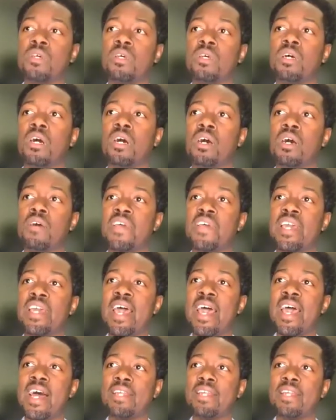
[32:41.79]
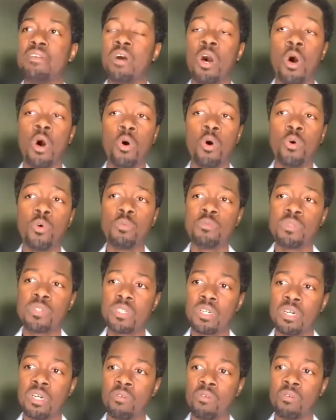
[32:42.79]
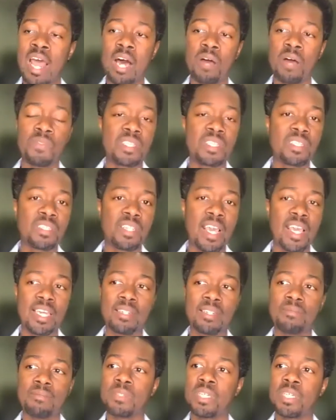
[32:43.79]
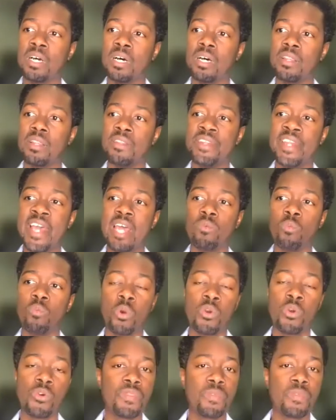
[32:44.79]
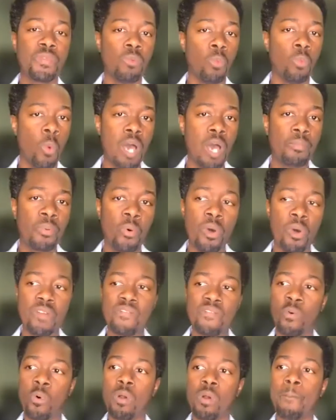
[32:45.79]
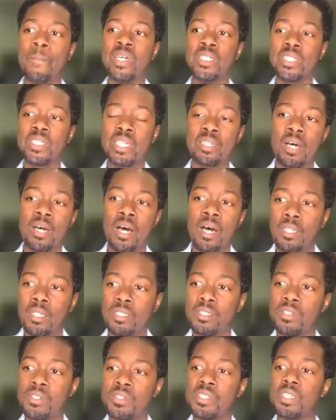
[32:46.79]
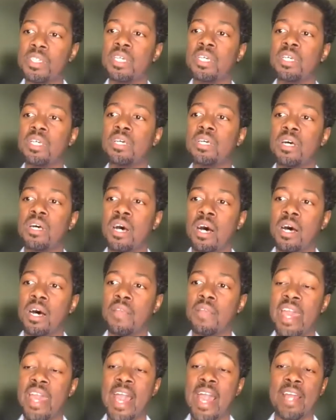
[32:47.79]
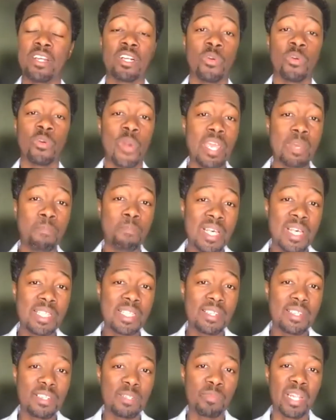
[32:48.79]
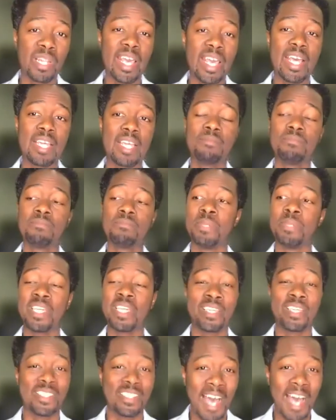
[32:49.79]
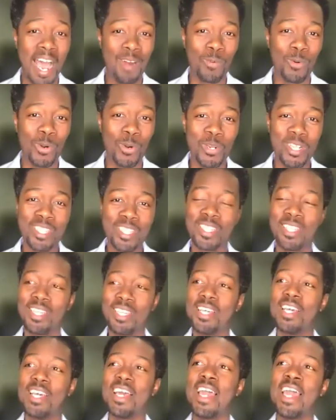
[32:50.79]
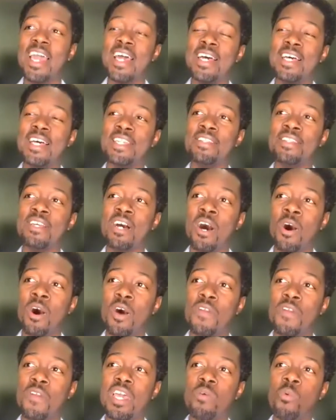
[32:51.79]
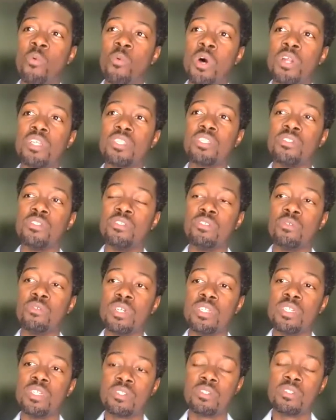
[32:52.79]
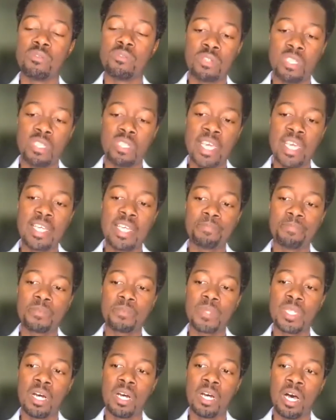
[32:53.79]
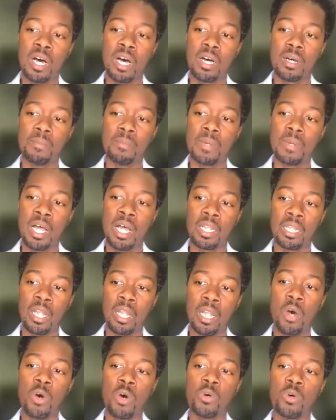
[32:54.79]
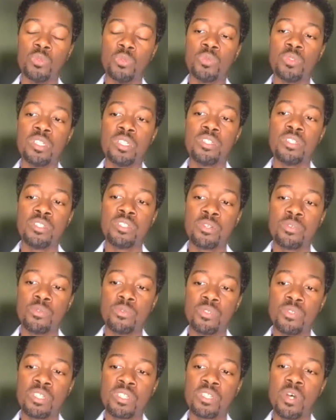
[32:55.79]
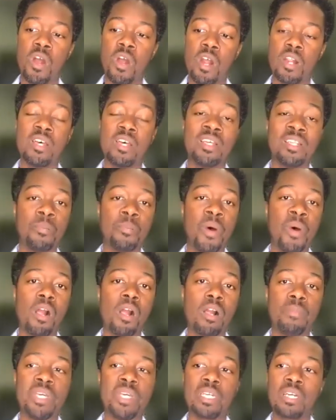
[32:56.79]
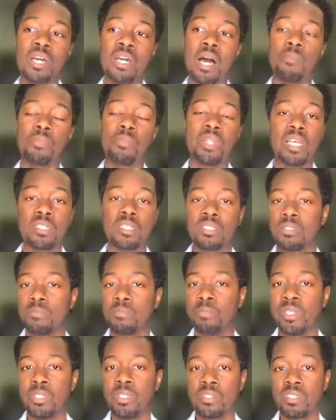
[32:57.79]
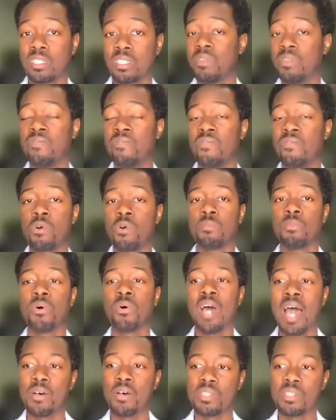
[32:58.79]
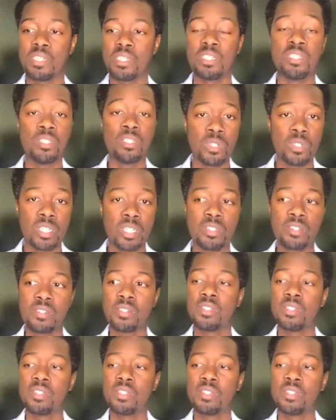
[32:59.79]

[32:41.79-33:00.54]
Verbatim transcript: Uh, they had homes around the state, uh, net worth one point four million dollars. Uh, they had a great business plan because I wrote it. And all they wanted to do was to get uh, a loan to start an apartment complex to build some affordable housing units.